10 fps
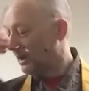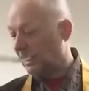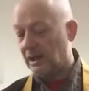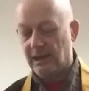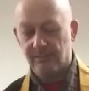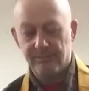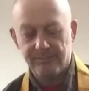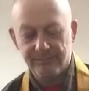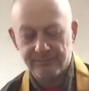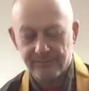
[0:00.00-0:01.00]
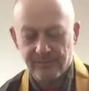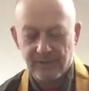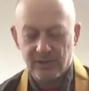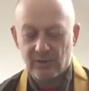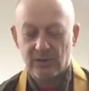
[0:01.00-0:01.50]

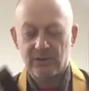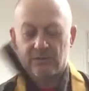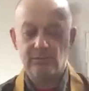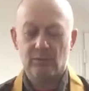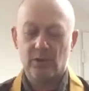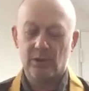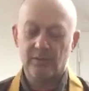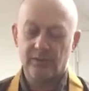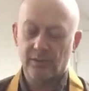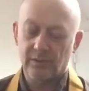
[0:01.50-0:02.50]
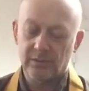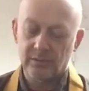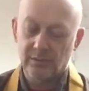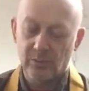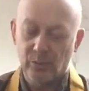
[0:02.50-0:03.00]
The word for
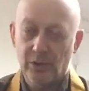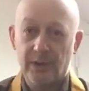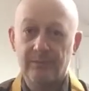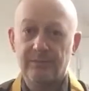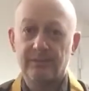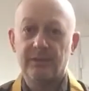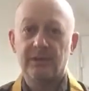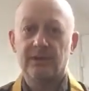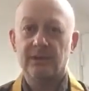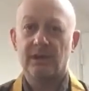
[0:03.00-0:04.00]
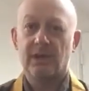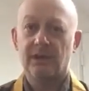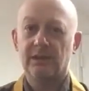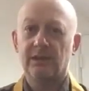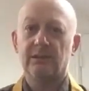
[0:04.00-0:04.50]
the Buddha,
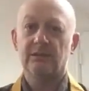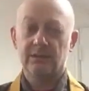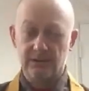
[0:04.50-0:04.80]
Tathagata,